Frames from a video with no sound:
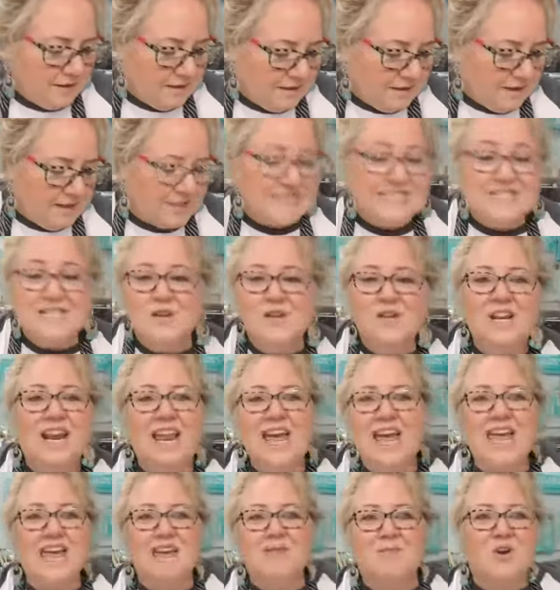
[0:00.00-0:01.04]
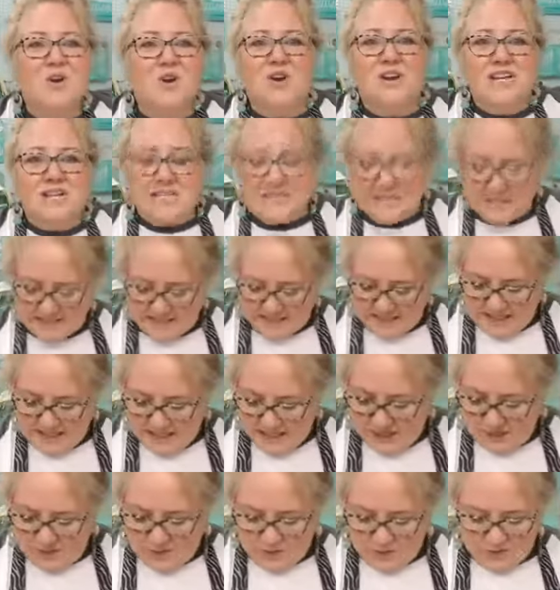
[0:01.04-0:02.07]
It's so glamorous to
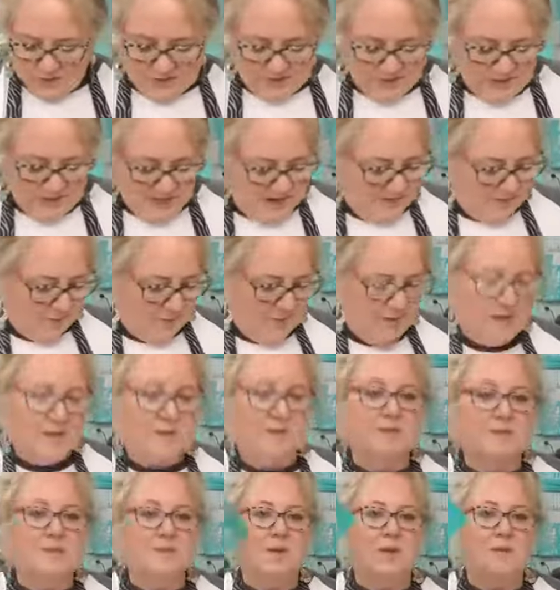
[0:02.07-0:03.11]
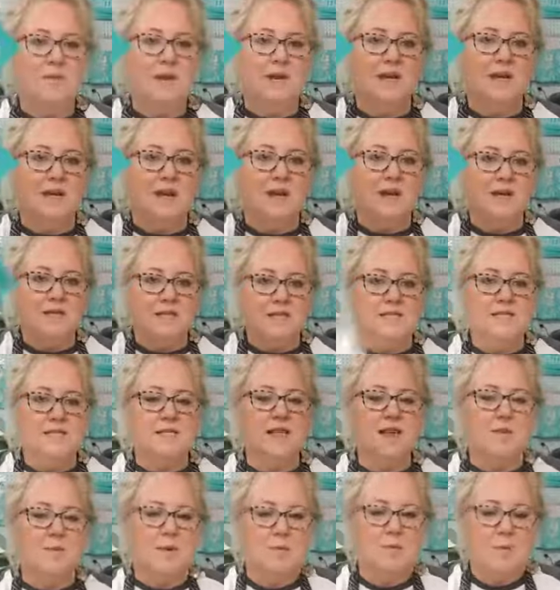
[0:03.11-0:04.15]
use and have around. So I'm going to cut this
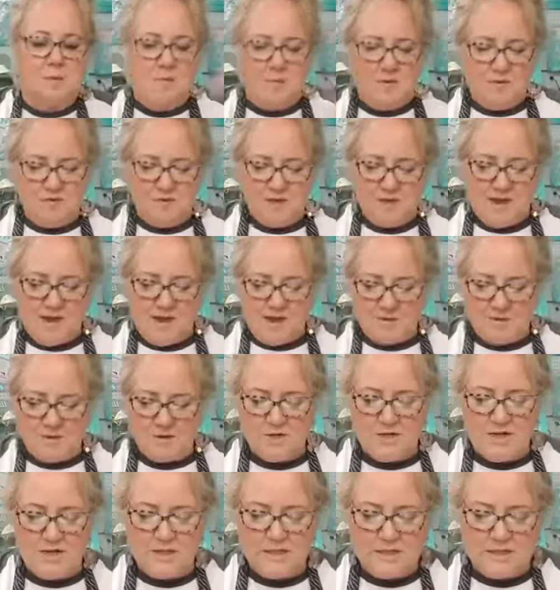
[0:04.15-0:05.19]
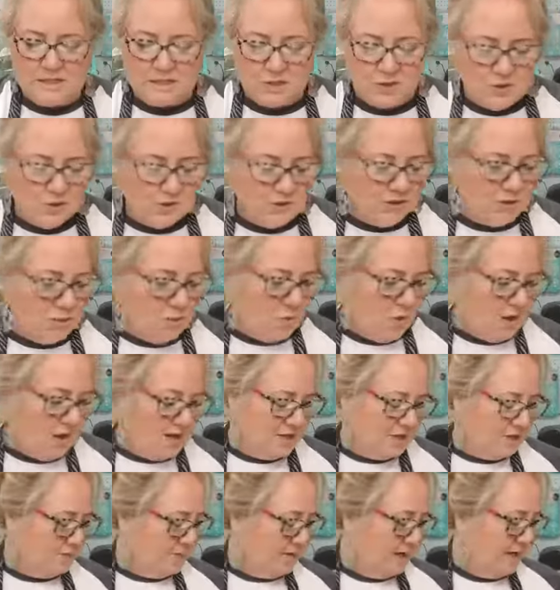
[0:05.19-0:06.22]
up. I'm going to move the camera down so you can
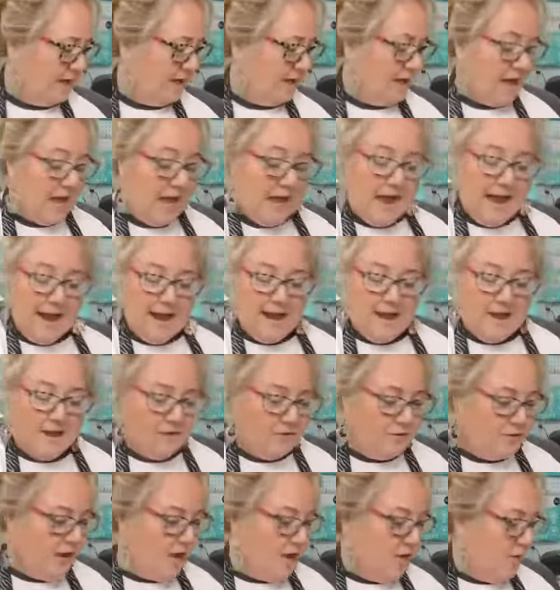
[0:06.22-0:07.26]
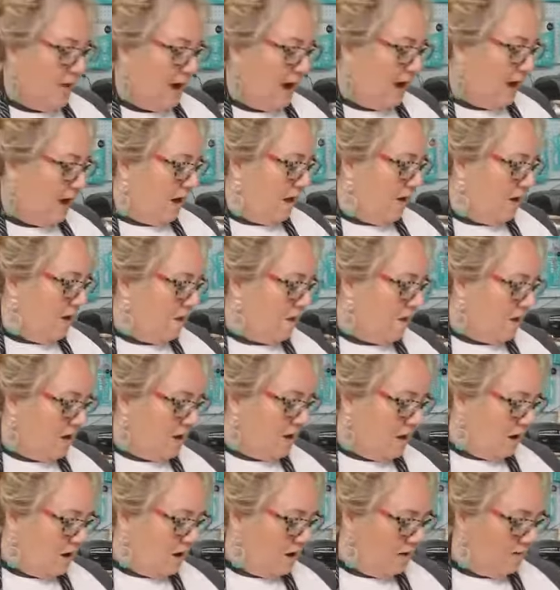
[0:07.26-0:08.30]
watch me. And I don't know how
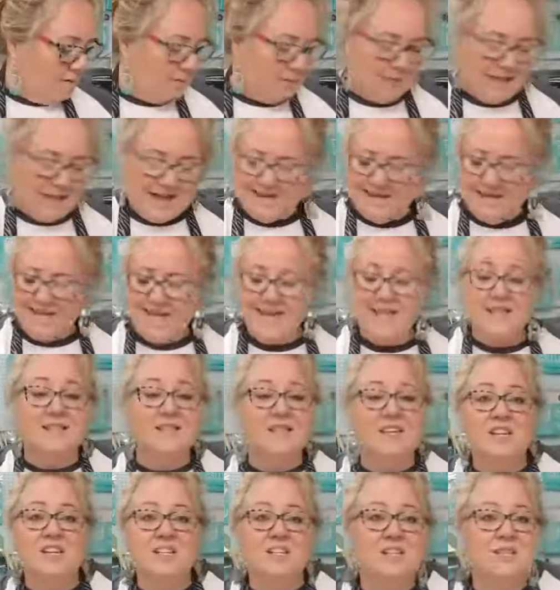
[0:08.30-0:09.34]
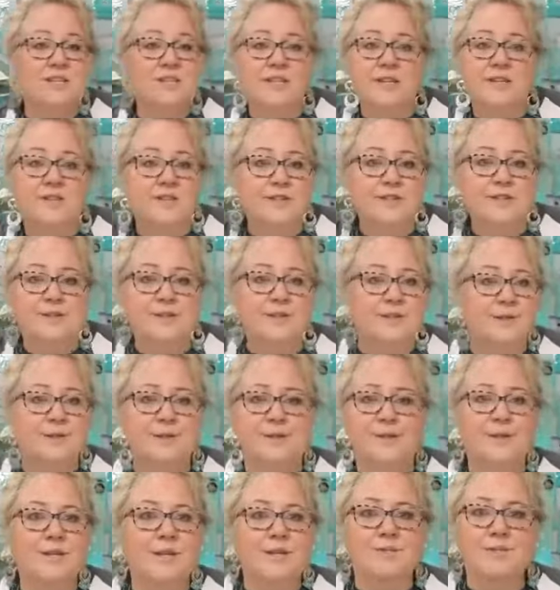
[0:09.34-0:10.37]
the black ink is going to look. If it doesn't look
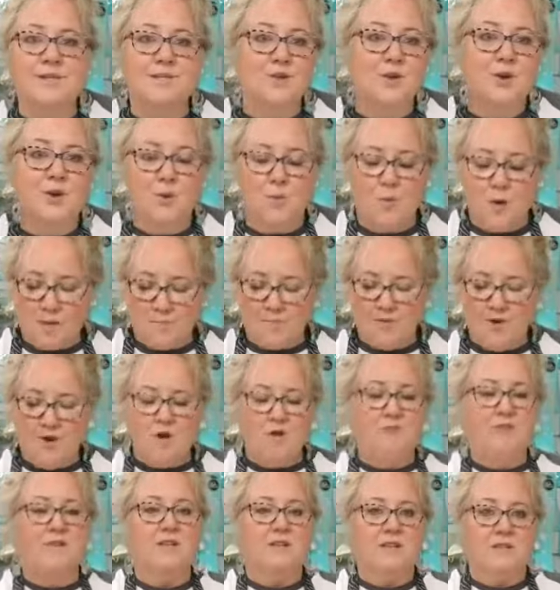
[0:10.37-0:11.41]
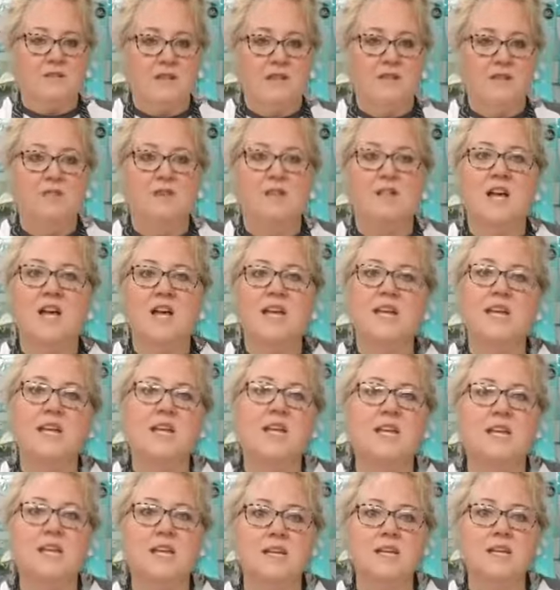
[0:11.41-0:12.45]
good, I'm just going to wipe it off and leave it like it
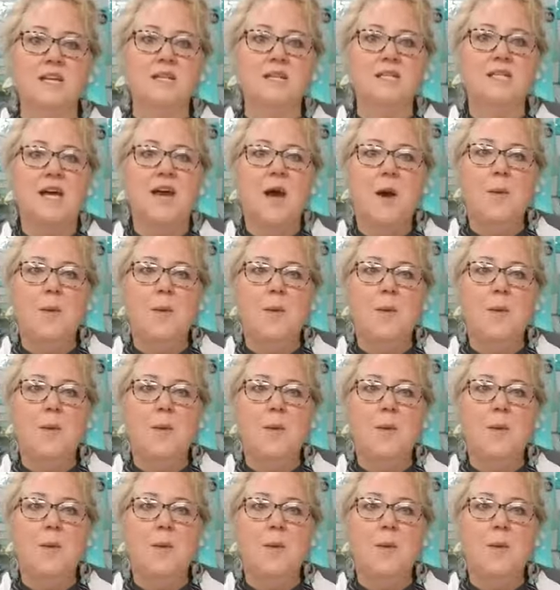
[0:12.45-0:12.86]
is.